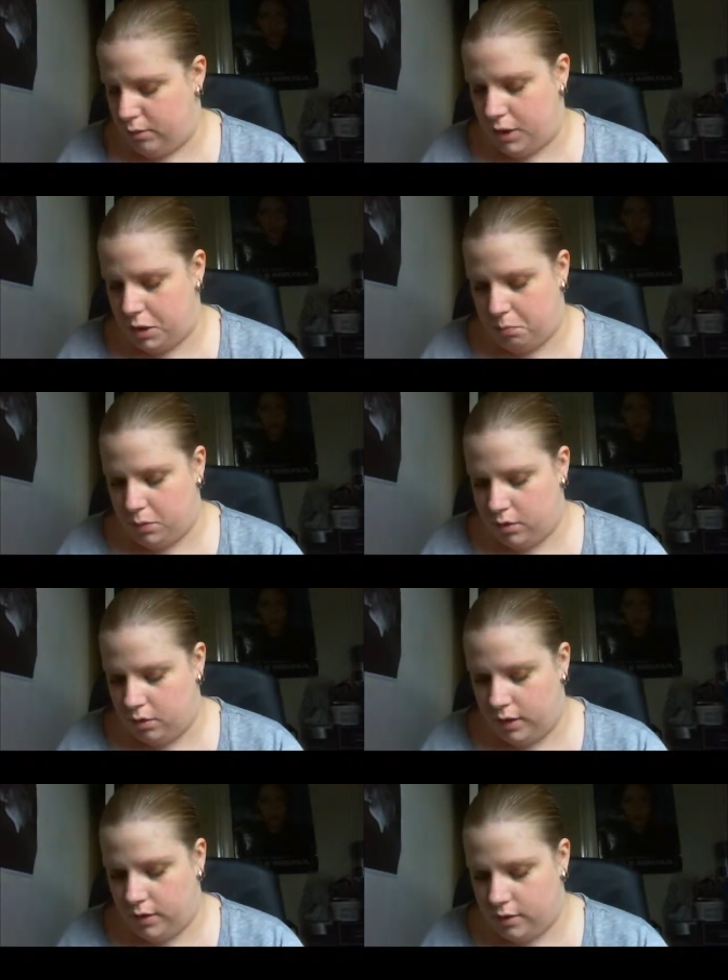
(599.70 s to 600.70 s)
I could probably
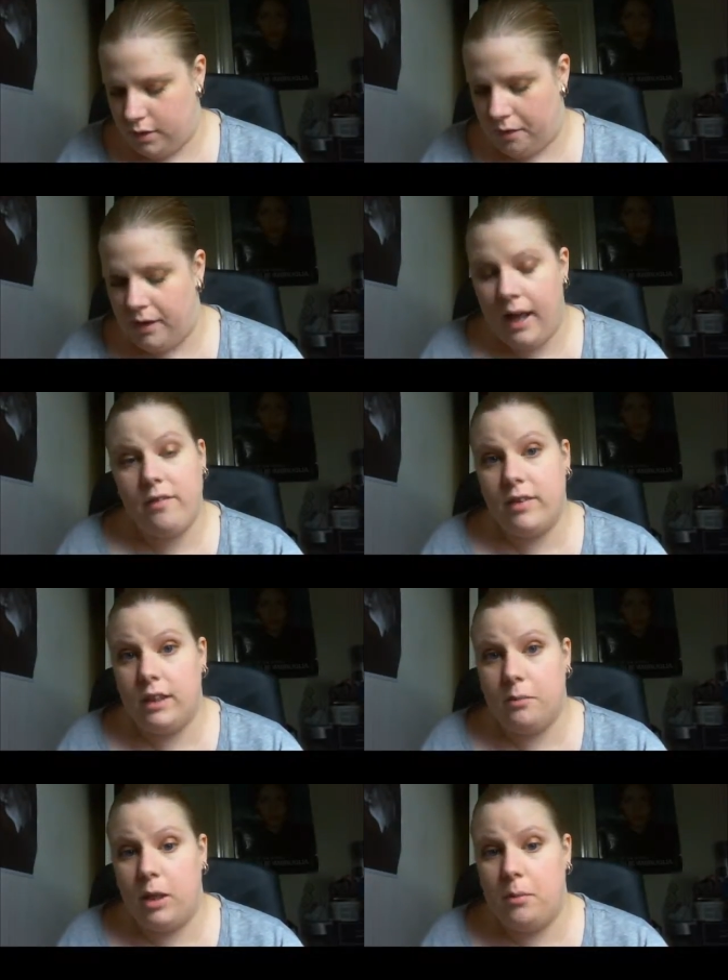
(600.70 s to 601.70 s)
use a fancier brush,
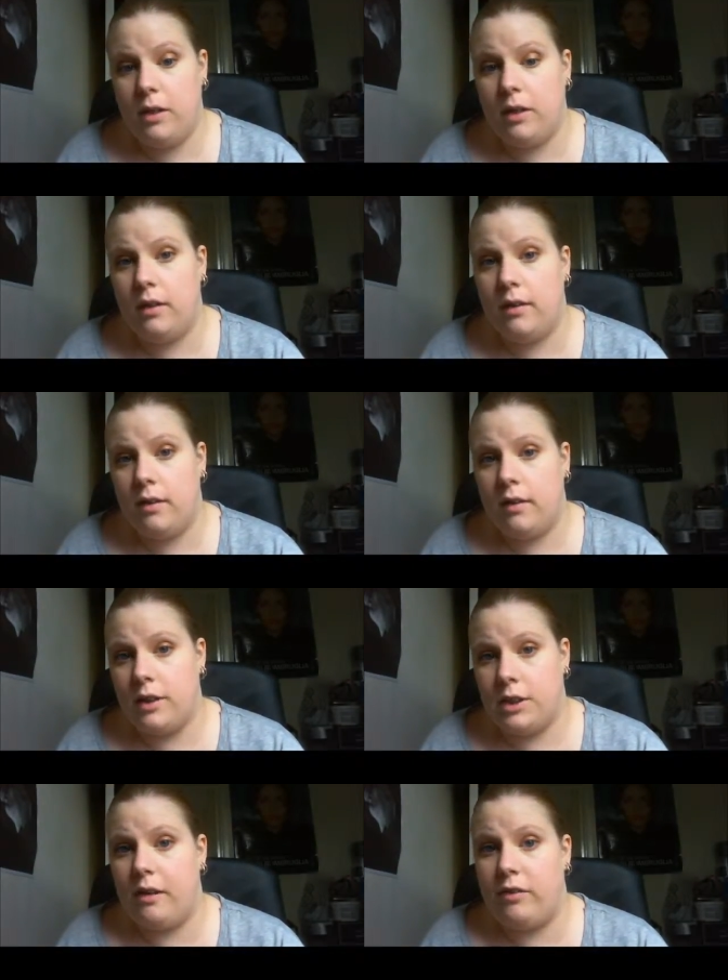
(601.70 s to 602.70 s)
but I don't
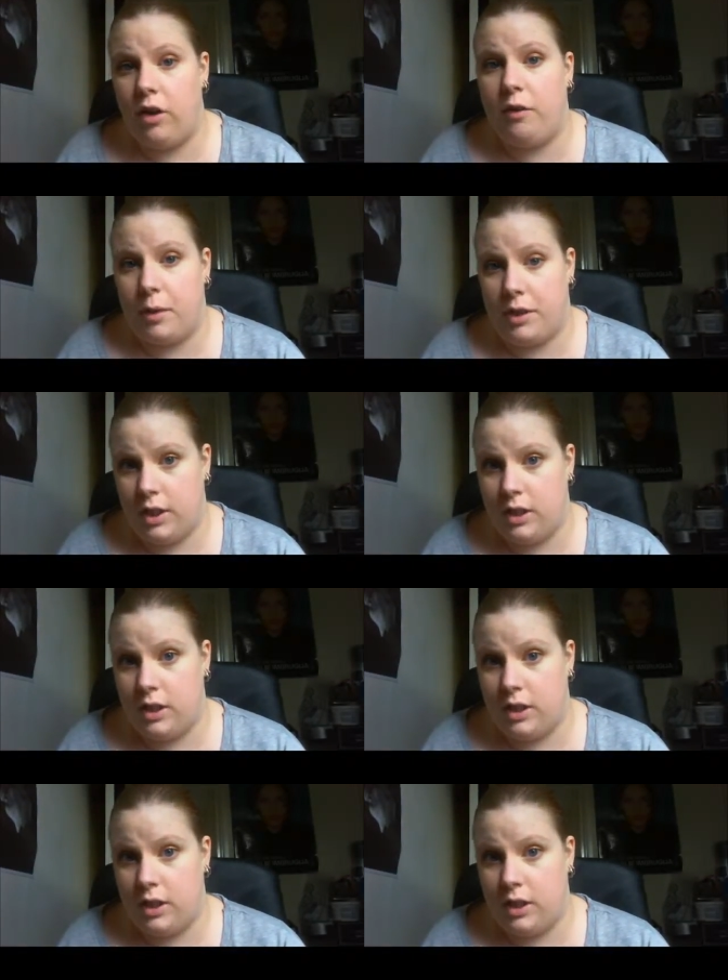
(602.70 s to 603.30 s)
have any at the moment.